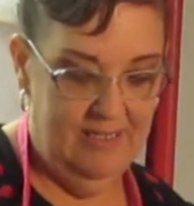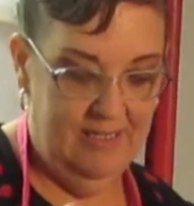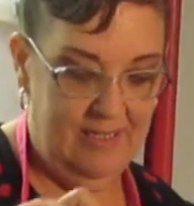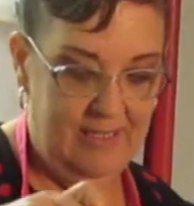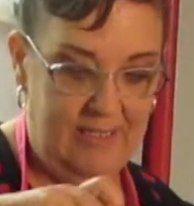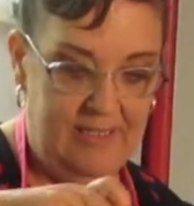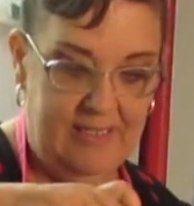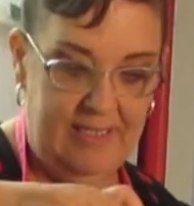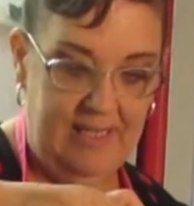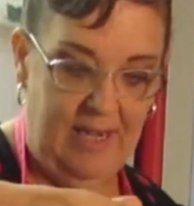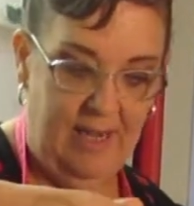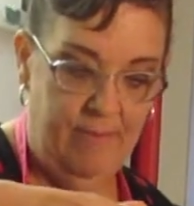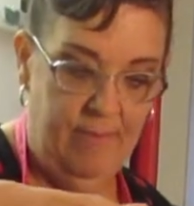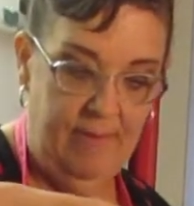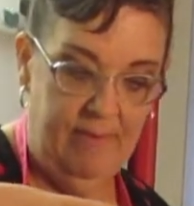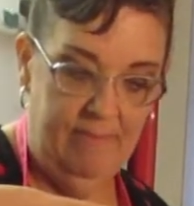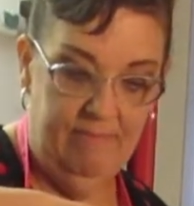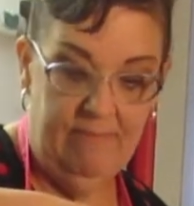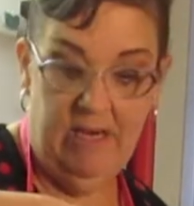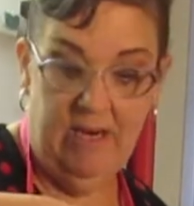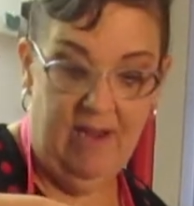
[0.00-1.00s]
Because I
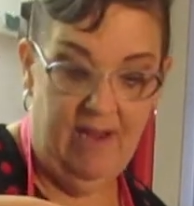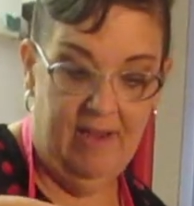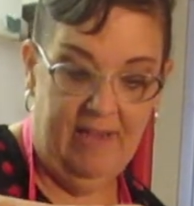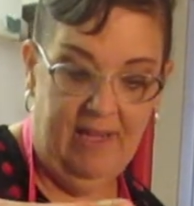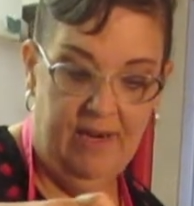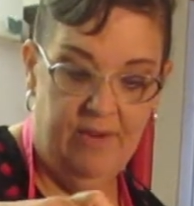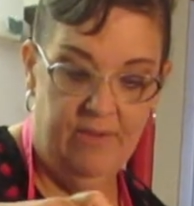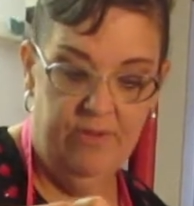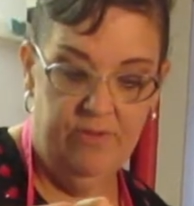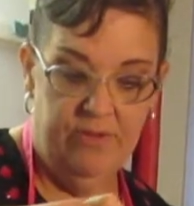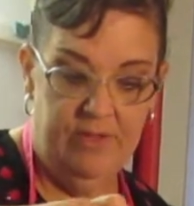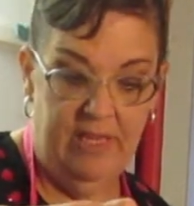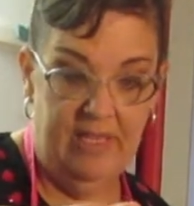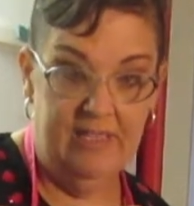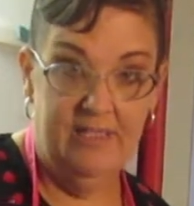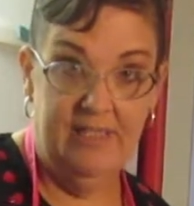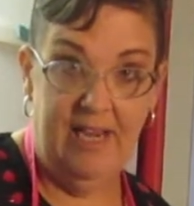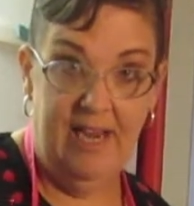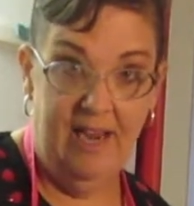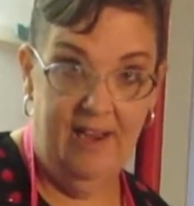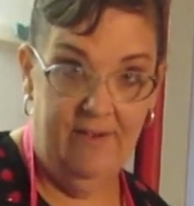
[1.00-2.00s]
got other
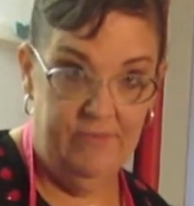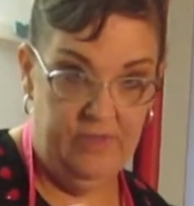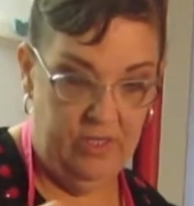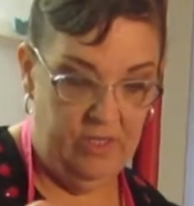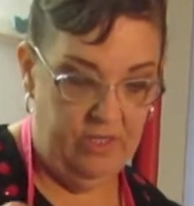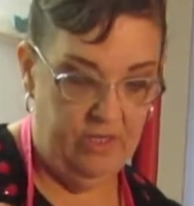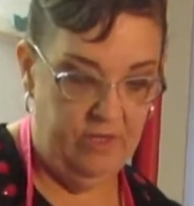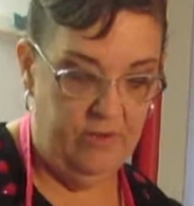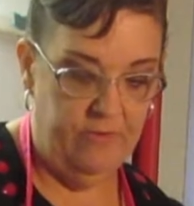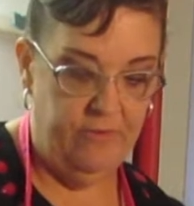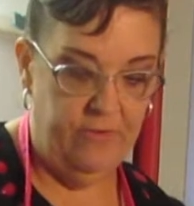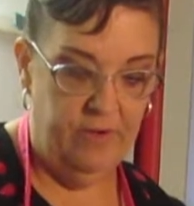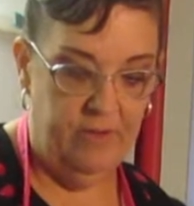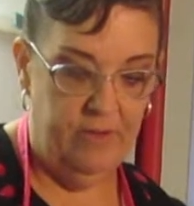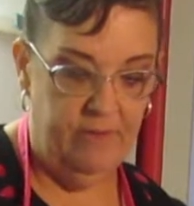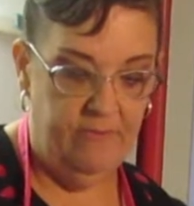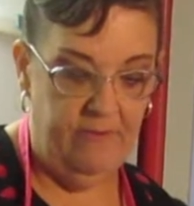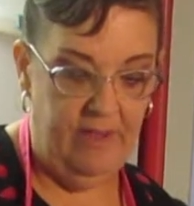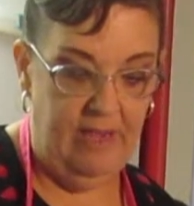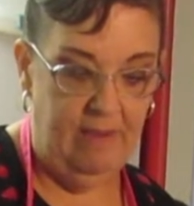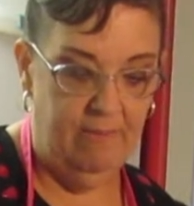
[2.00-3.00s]
things I have to cook for the
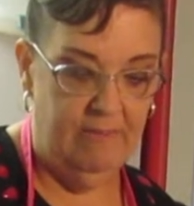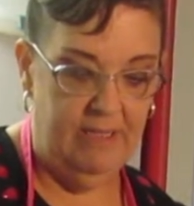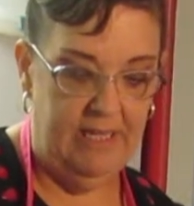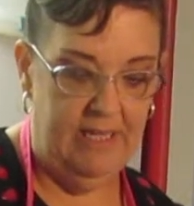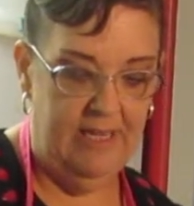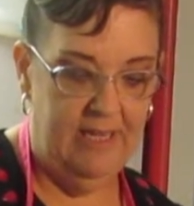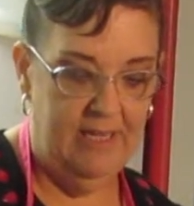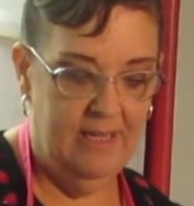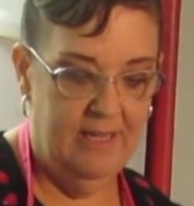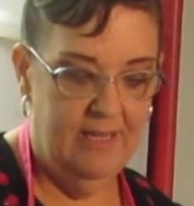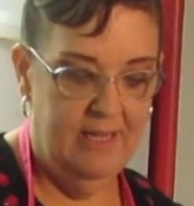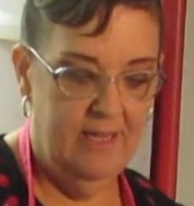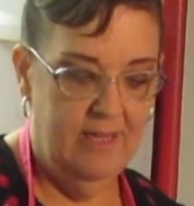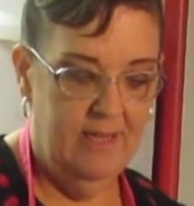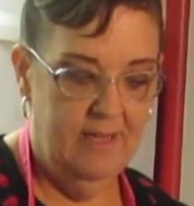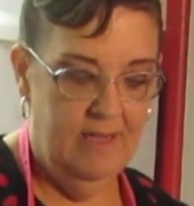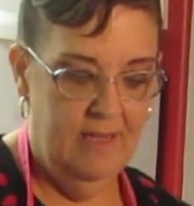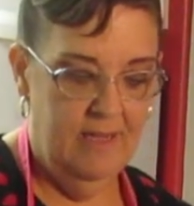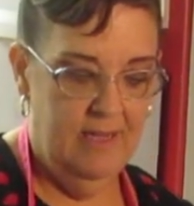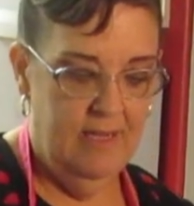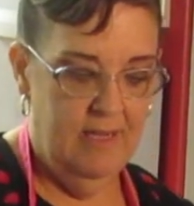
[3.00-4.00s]
family.
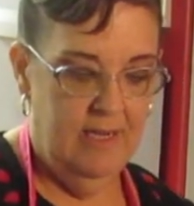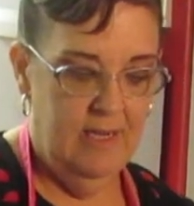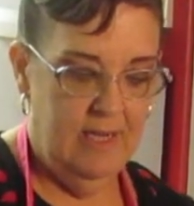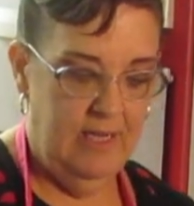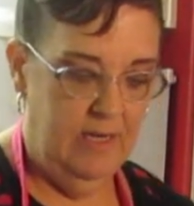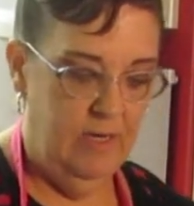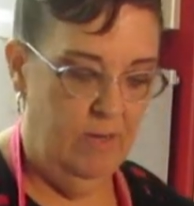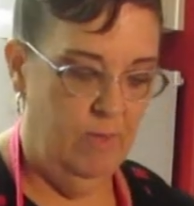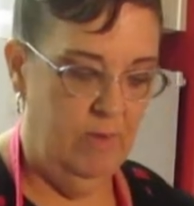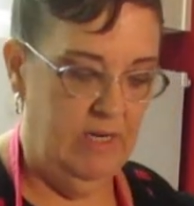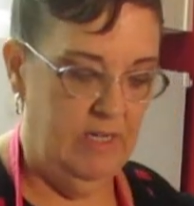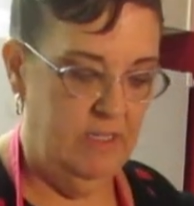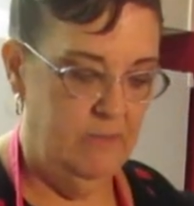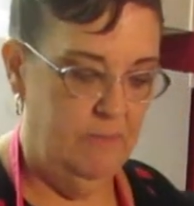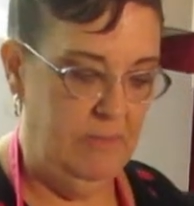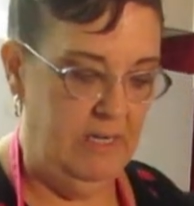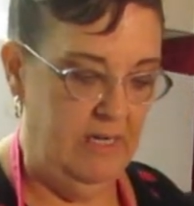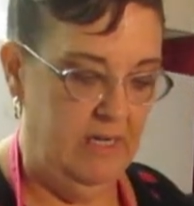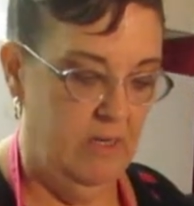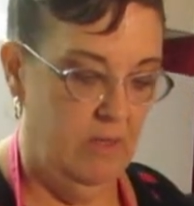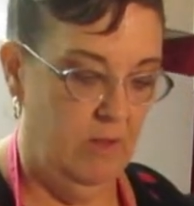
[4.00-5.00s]
I don't want to
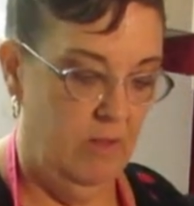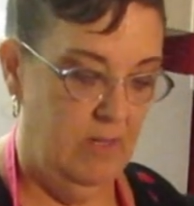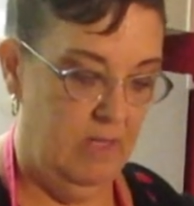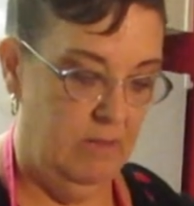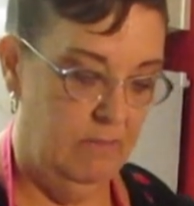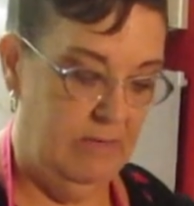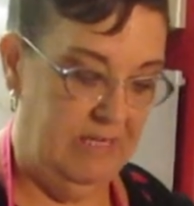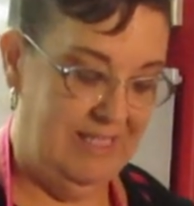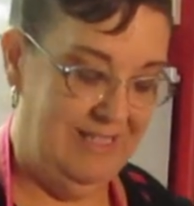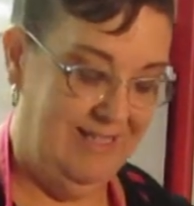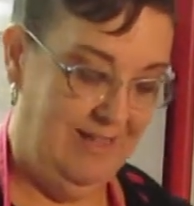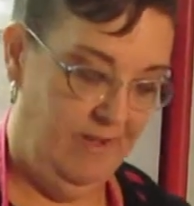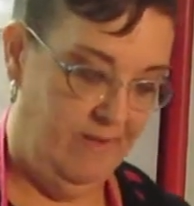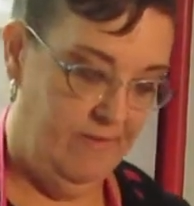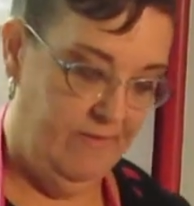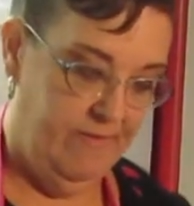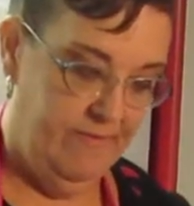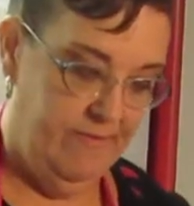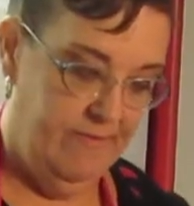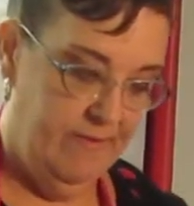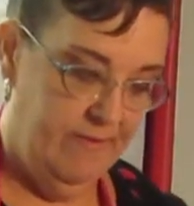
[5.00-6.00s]
spend it all on
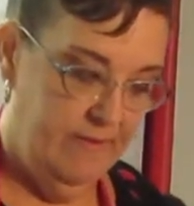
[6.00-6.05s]
myself.